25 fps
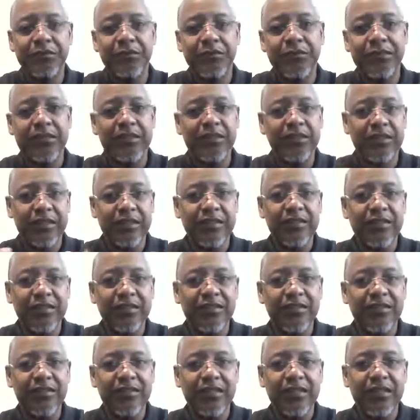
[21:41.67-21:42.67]
And
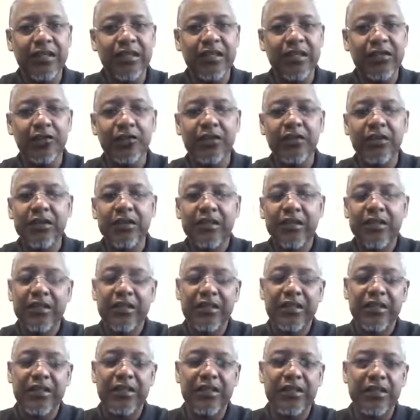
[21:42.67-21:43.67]
this is another
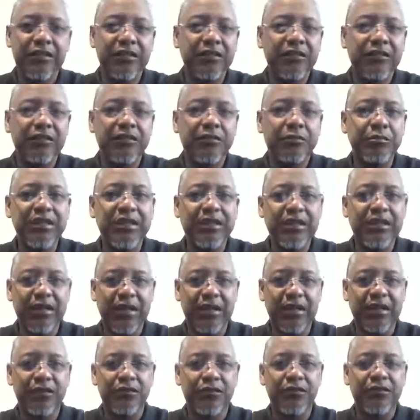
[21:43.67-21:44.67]
thing that could be
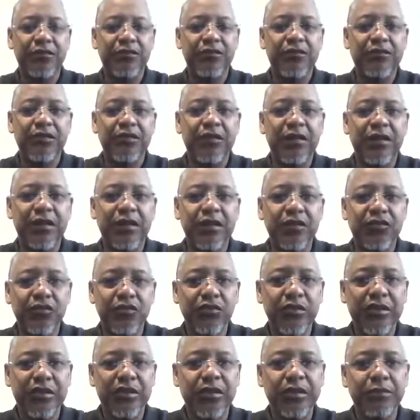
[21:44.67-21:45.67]
kind of
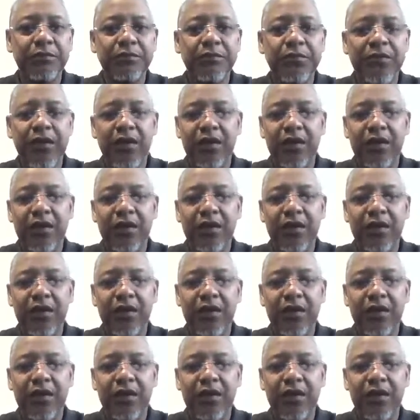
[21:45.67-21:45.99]
tricky.